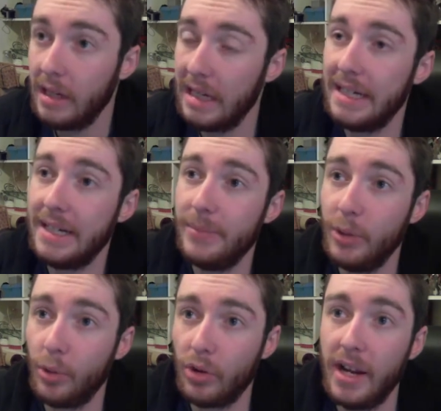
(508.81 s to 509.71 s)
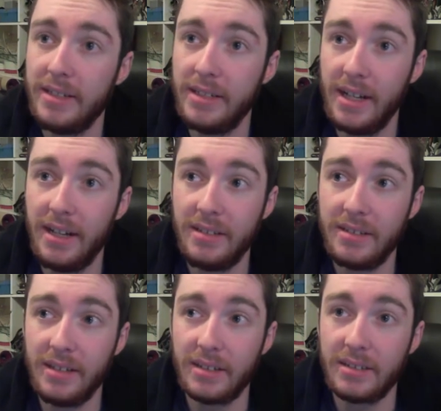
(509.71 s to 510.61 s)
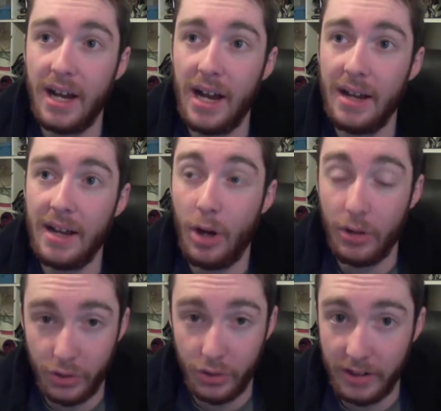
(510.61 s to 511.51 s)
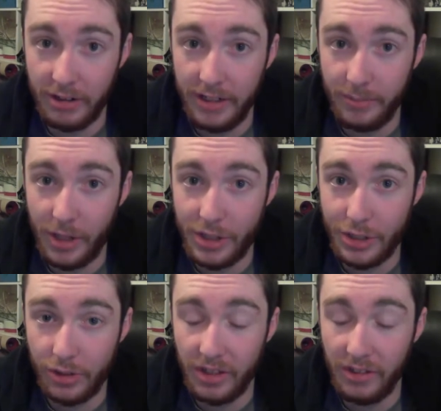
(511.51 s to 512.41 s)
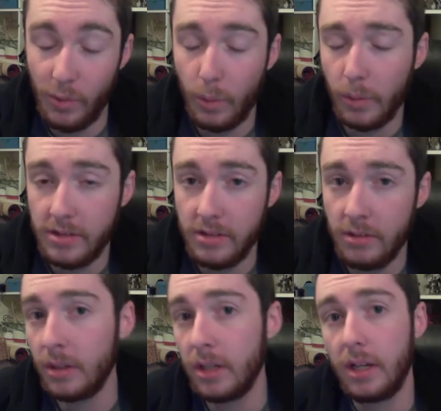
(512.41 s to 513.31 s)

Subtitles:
The Order 1886 I'm also very much looking forward to.